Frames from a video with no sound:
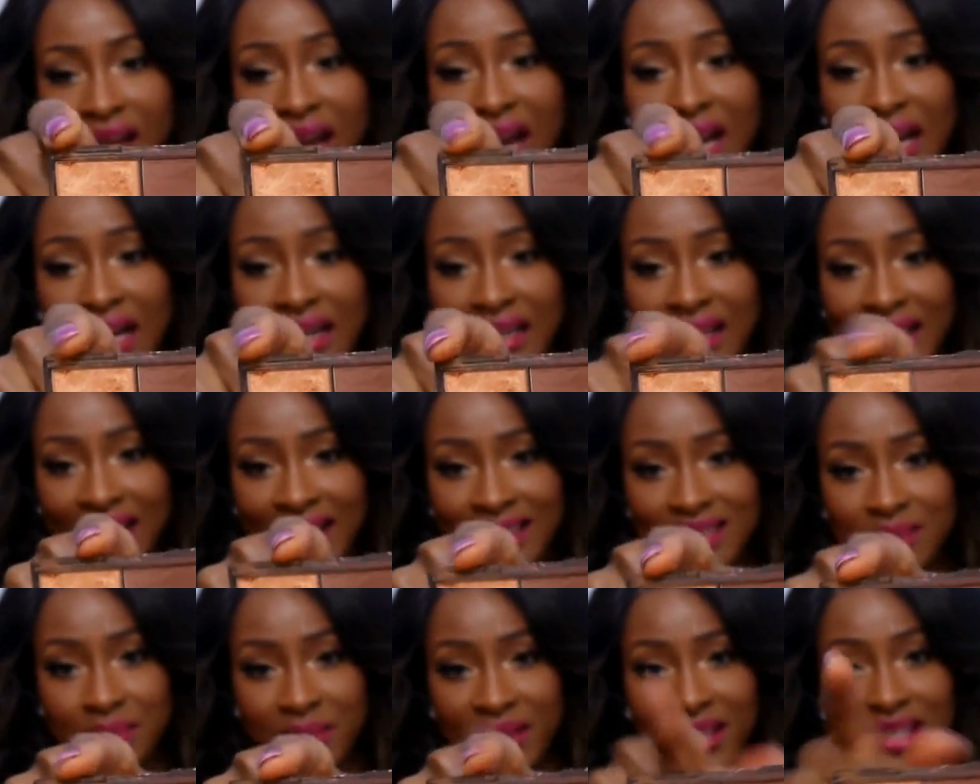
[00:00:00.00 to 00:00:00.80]
a
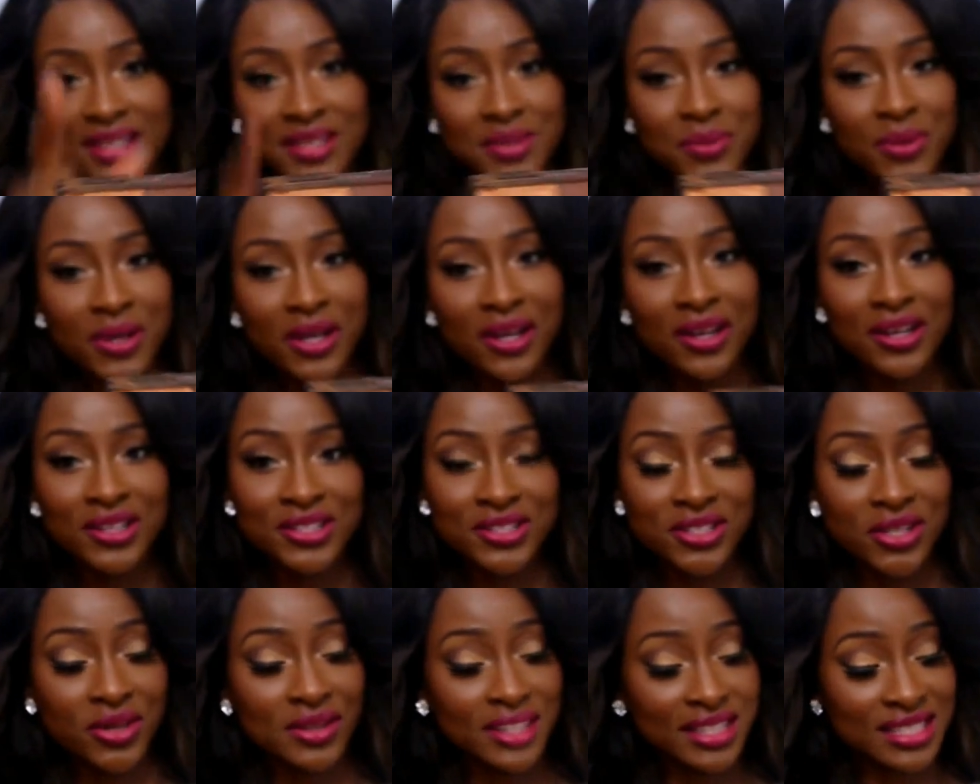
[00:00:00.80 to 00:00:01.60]
highlight bit as well
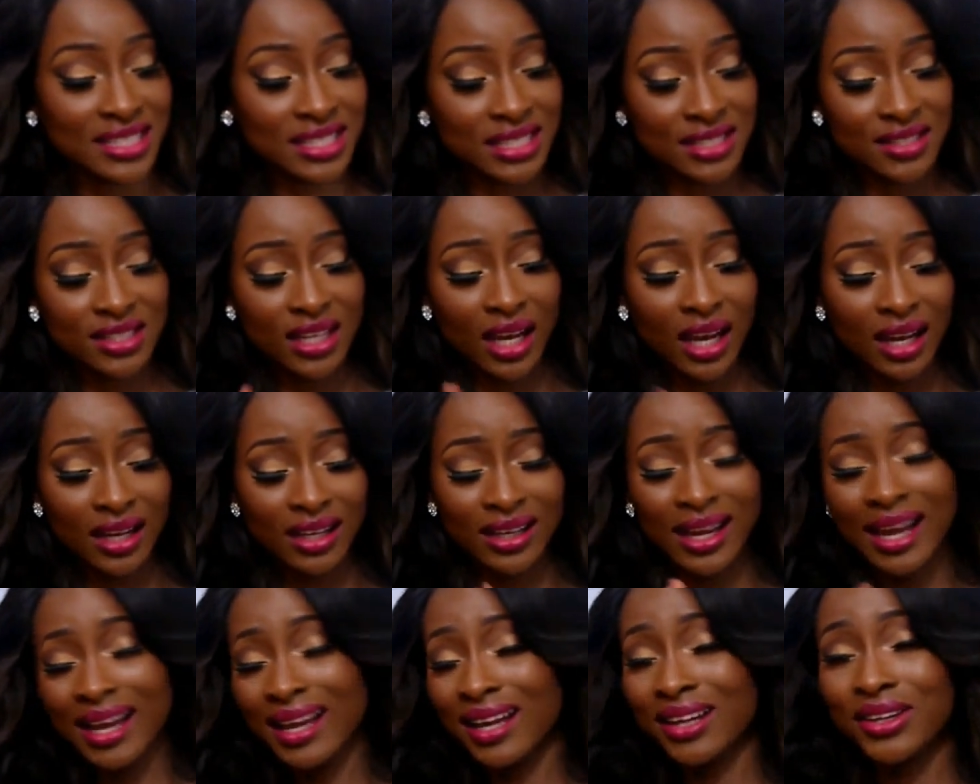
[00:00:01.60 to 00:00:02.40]
so this is
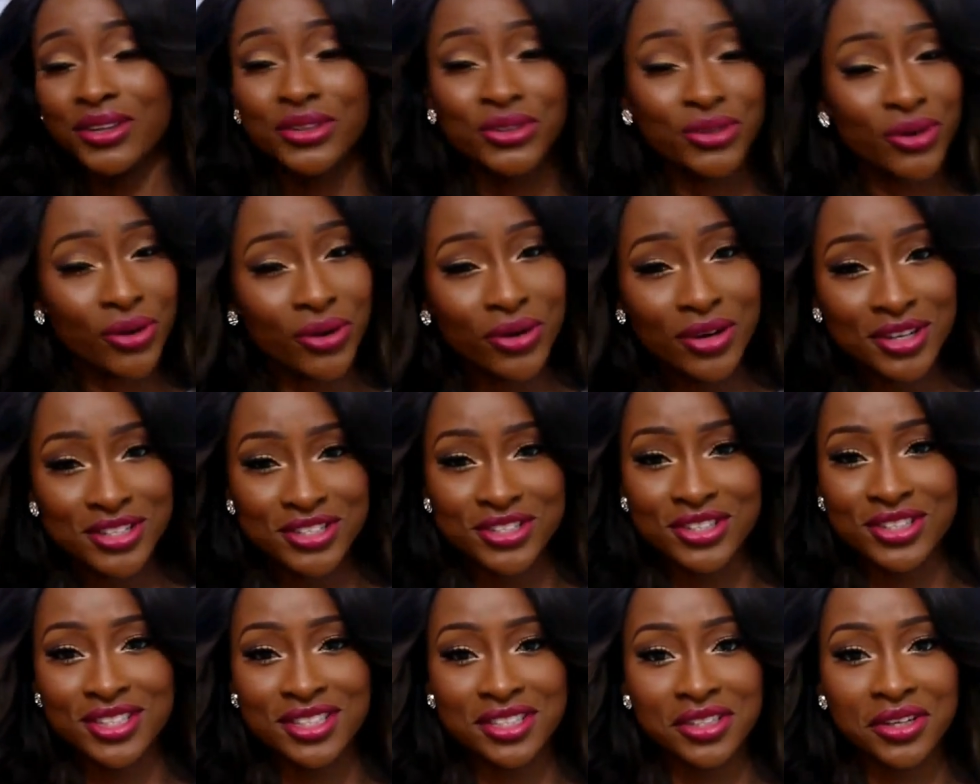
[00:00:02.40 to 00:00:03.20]
a
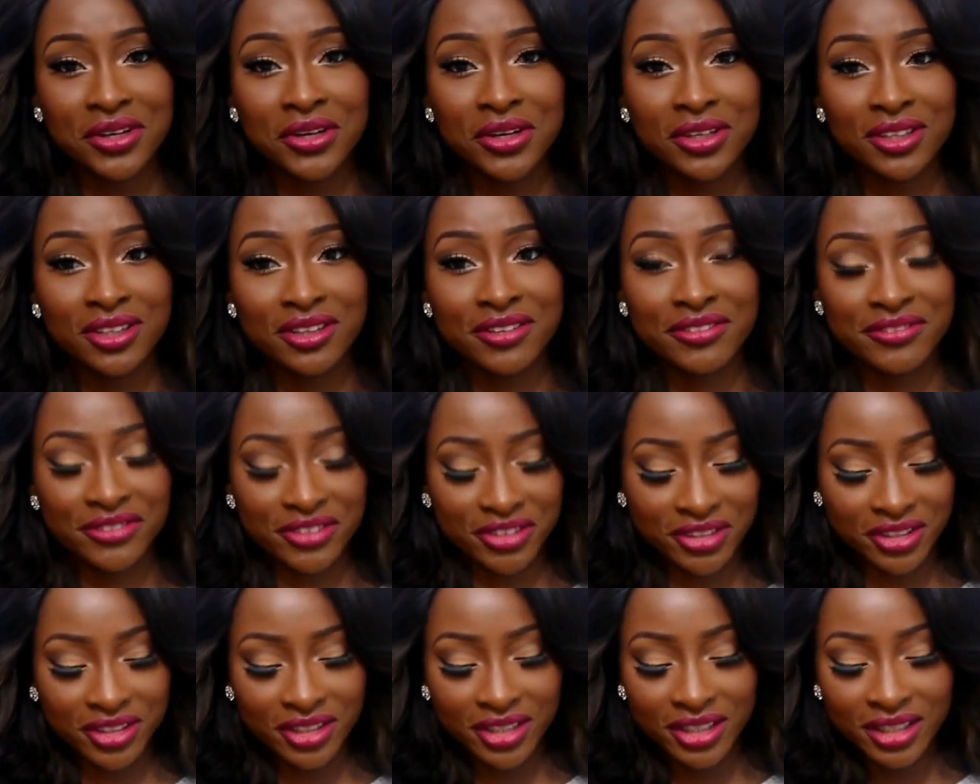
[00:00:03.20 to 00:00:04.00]
gorgeous colour
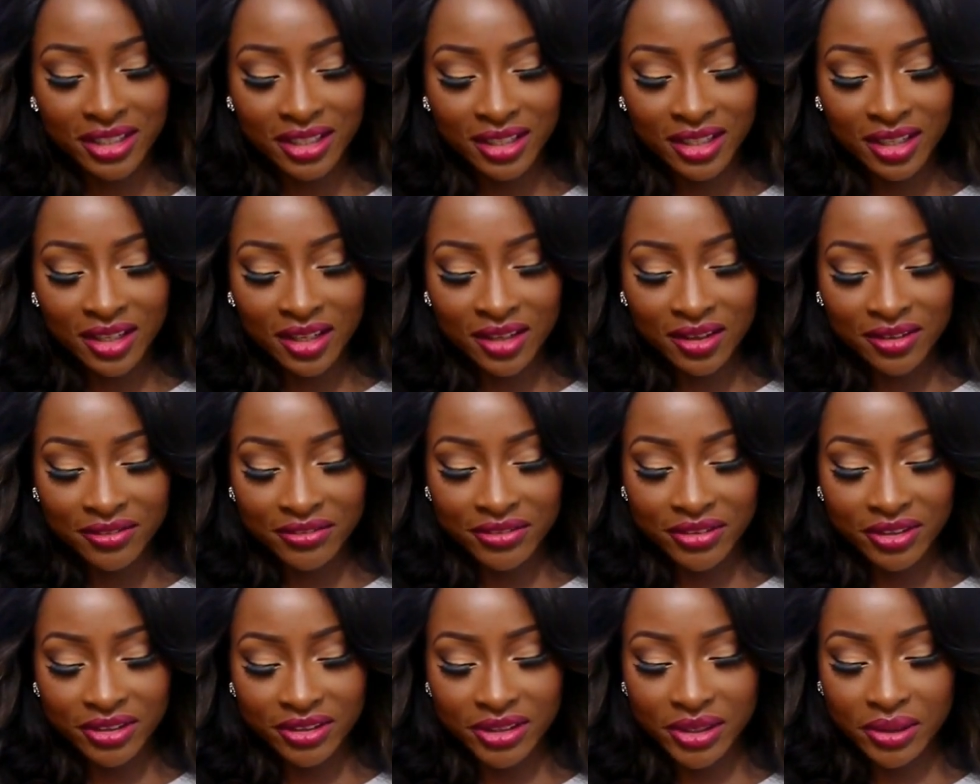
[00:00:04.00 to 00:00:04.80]
for you
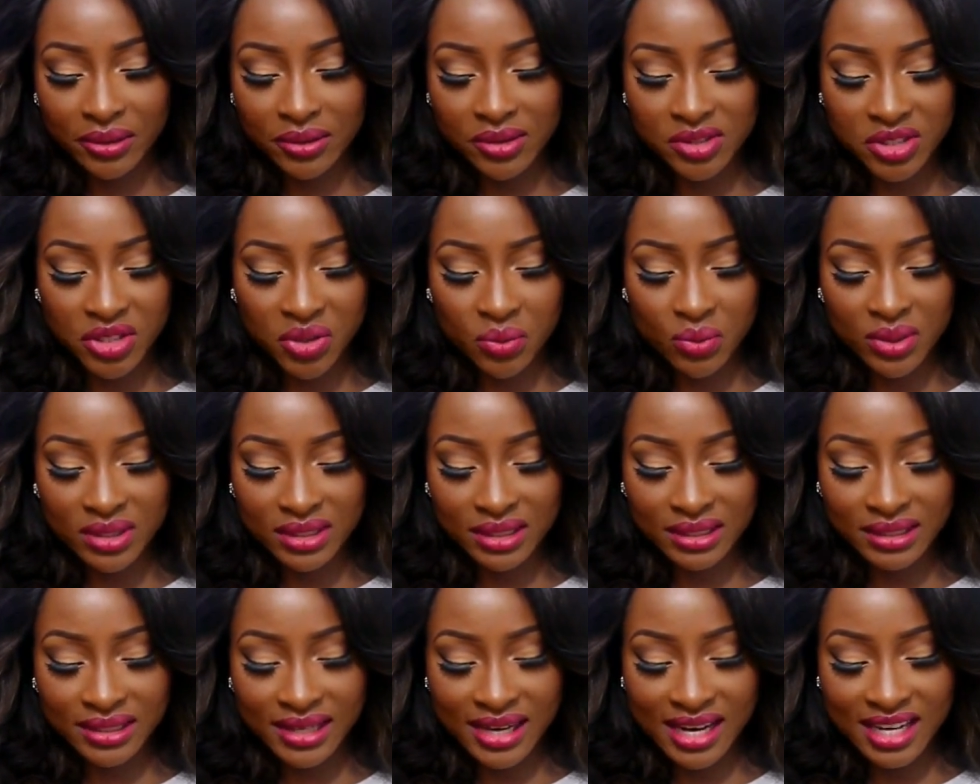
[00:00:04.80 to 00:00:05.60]
for those who
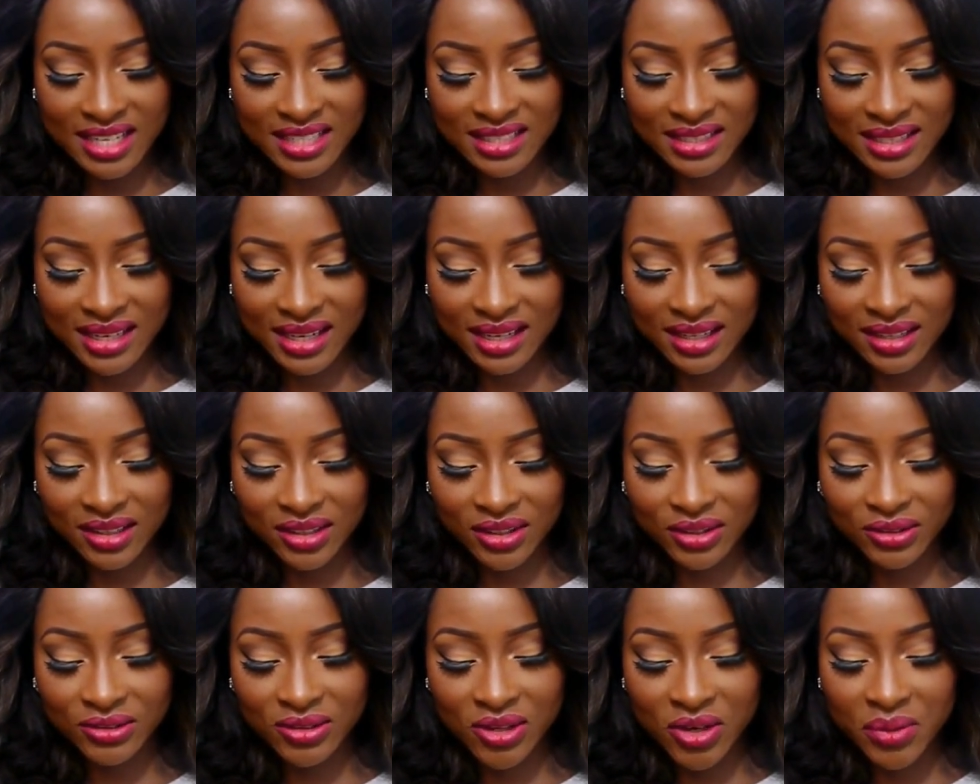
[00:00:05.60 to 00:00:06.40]
want a nice
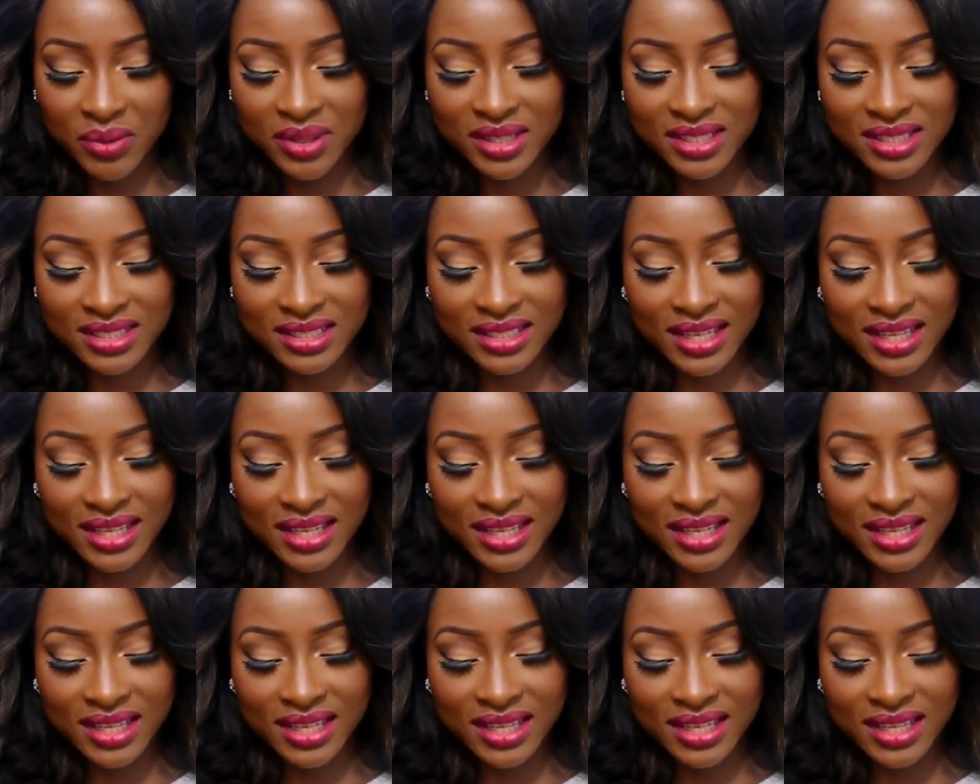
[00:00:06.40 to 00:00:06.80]
like glowy